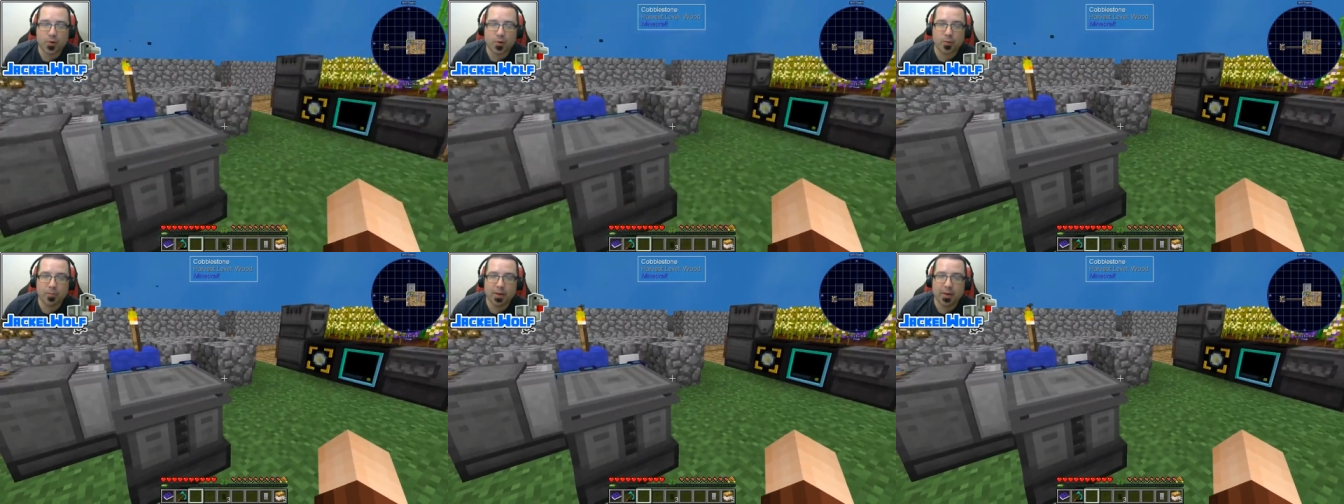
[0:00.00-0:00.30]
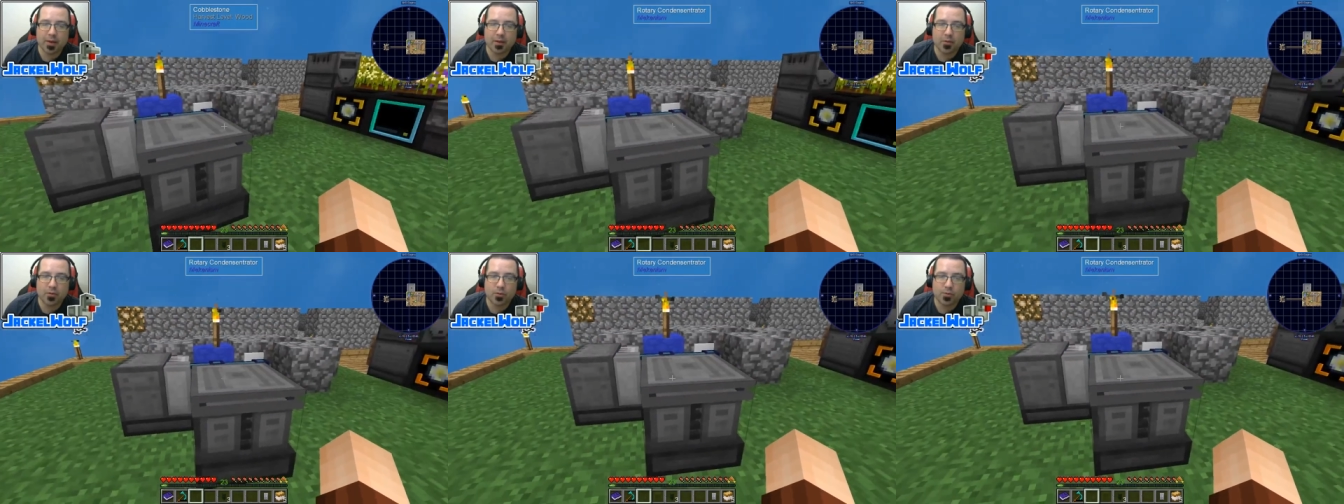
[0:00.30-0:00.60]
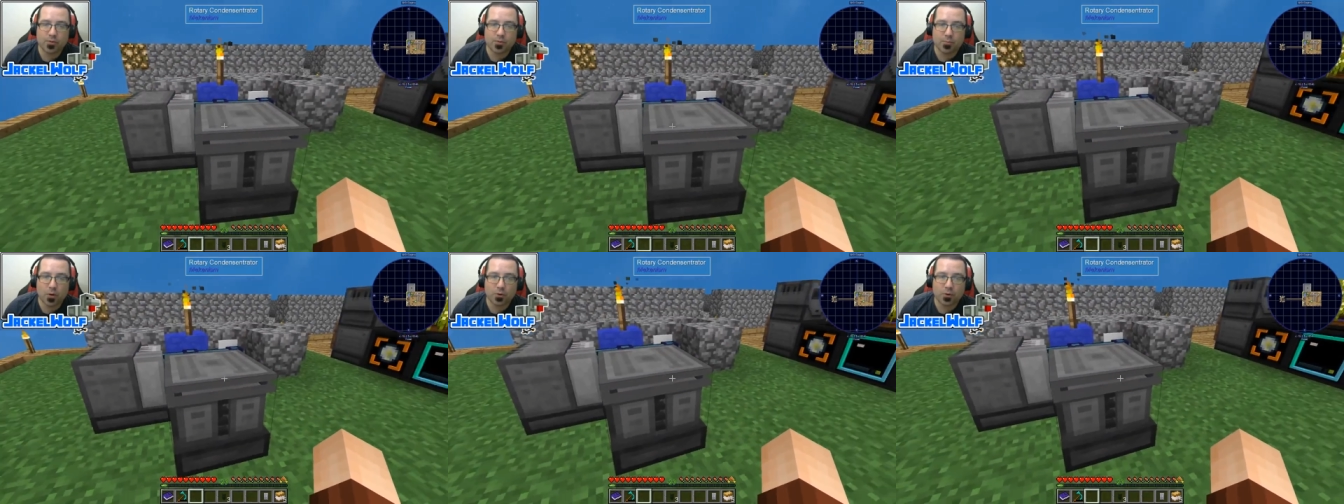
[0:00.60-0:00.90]
are making
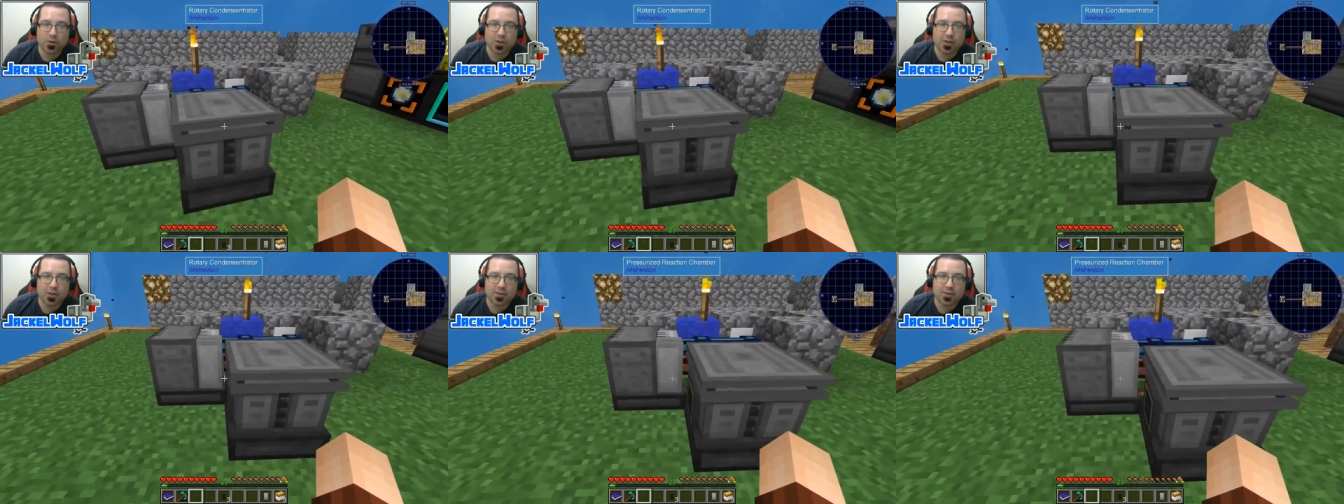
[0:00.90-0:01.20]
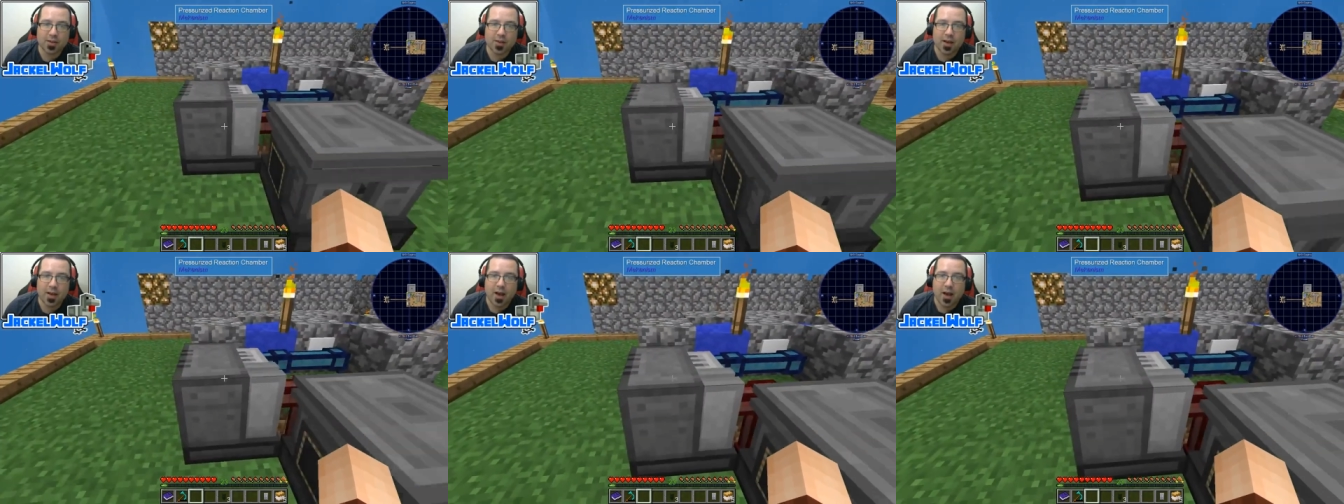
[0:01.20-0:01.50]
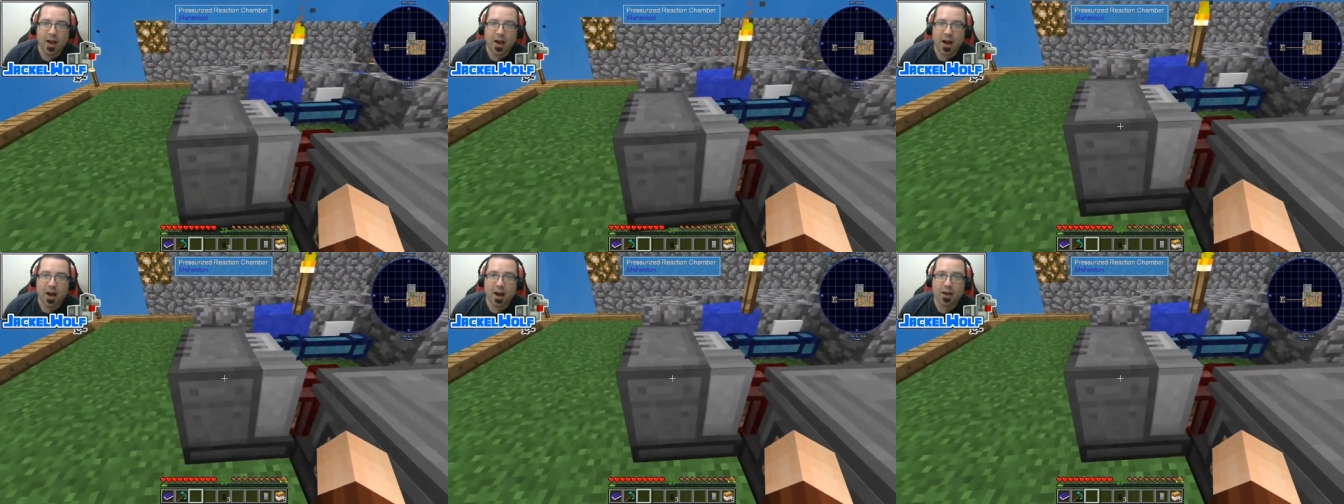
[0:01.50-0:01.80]
those mulches.
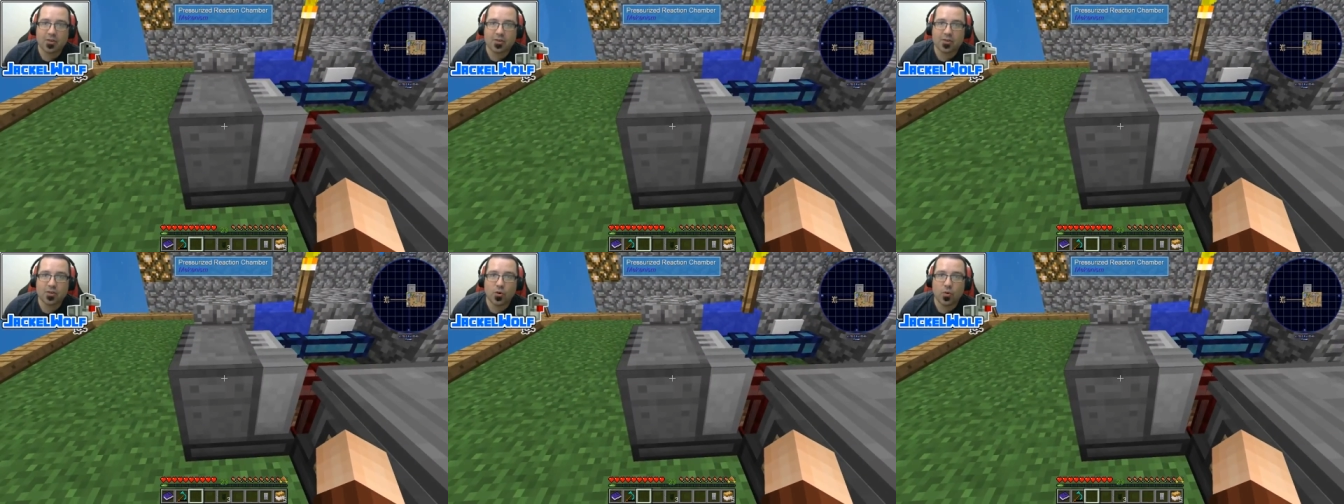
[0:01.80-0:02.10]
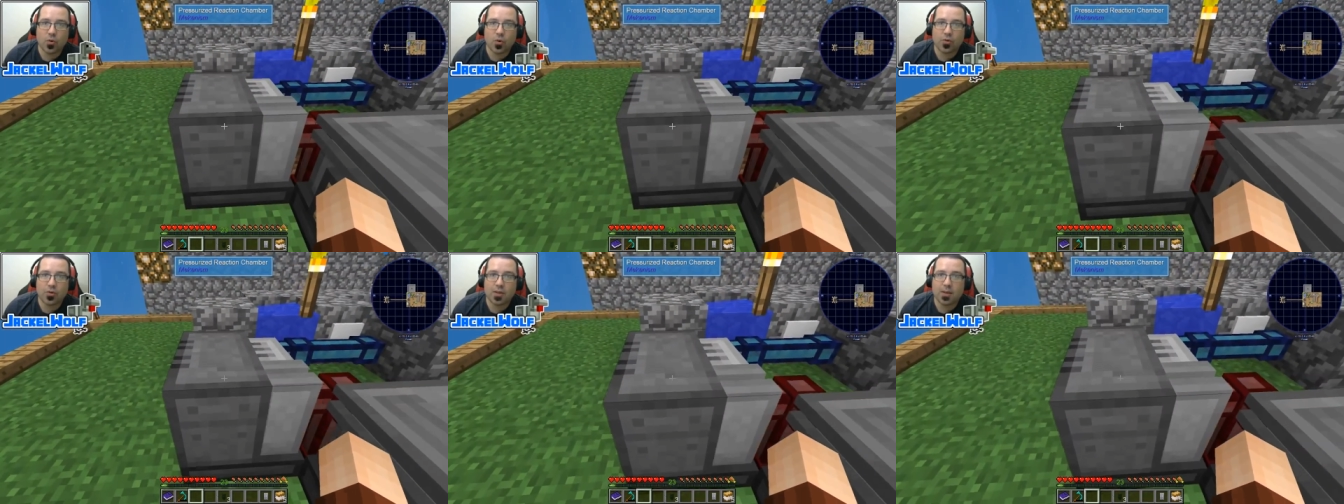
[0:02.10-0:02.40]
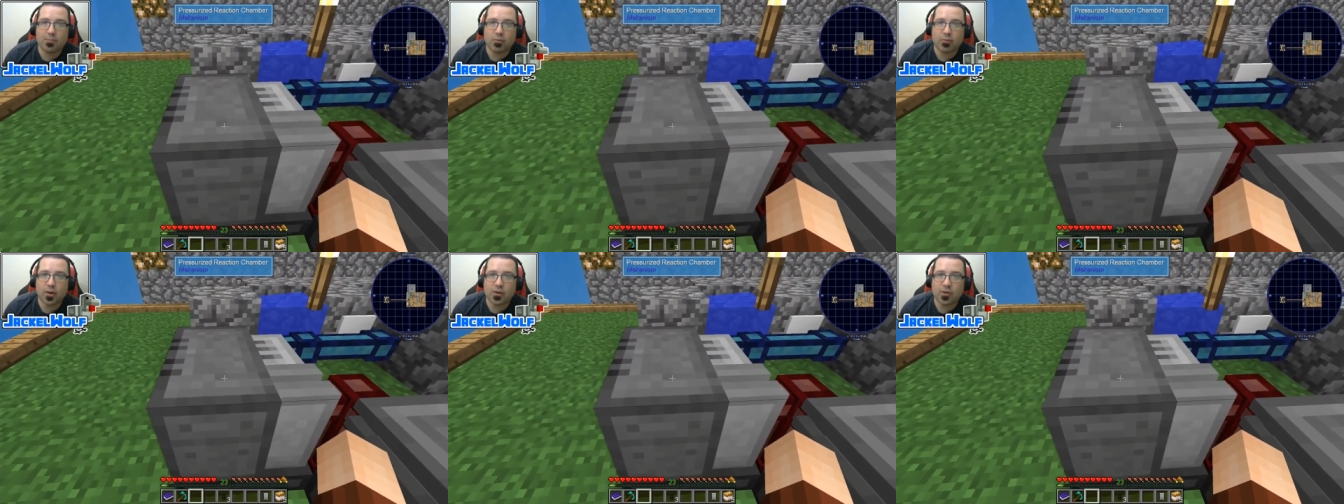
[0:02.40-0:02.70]
Uh, so
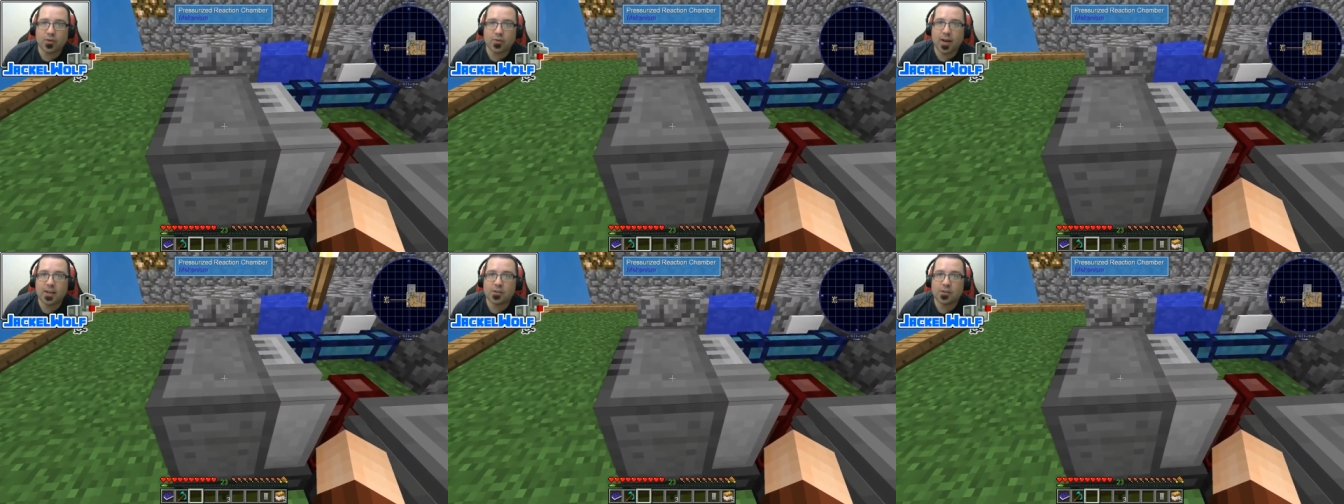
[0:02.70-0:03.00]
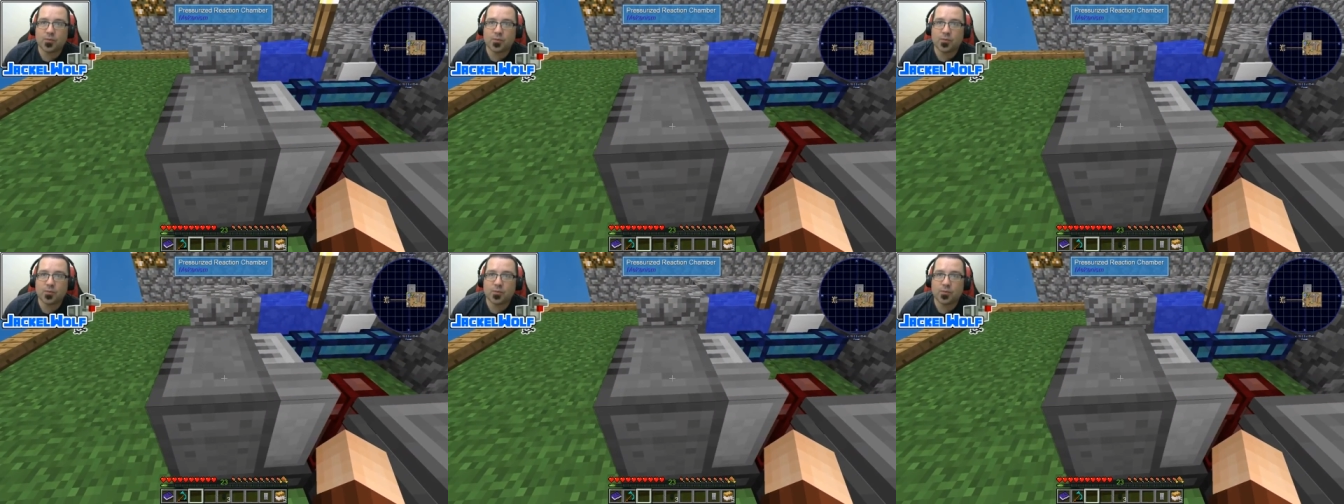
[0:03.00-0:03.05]
the pressurized